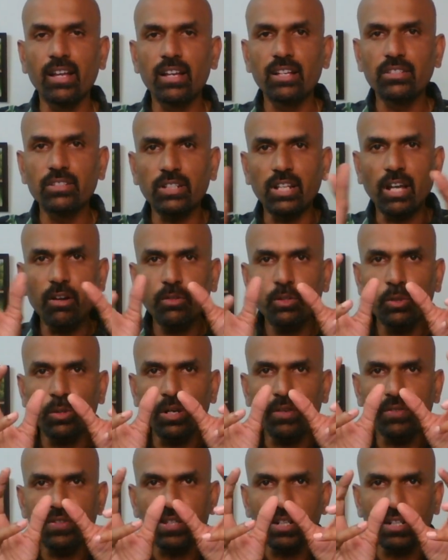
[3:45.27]
So now you
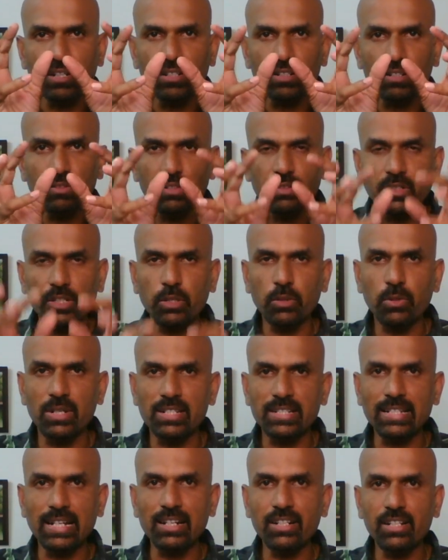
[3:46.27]
have
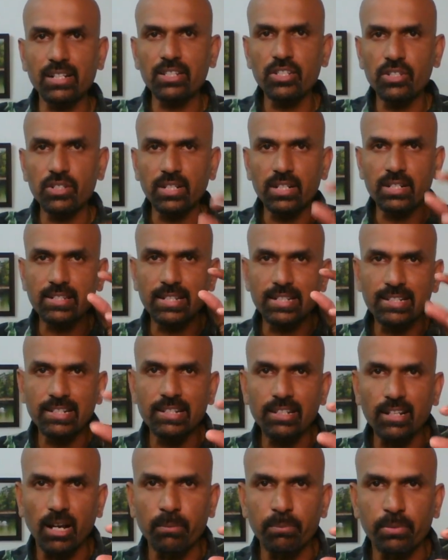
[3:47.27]
shortlisted
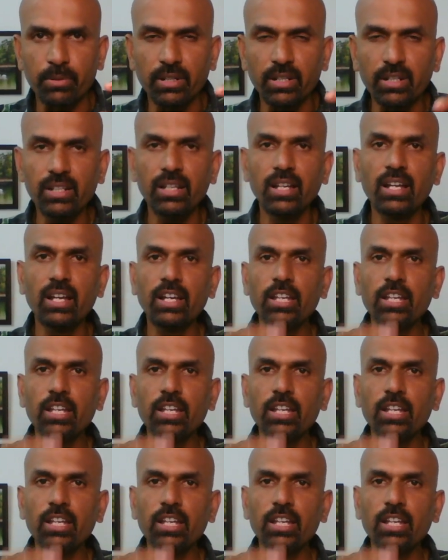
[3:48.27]
certain component,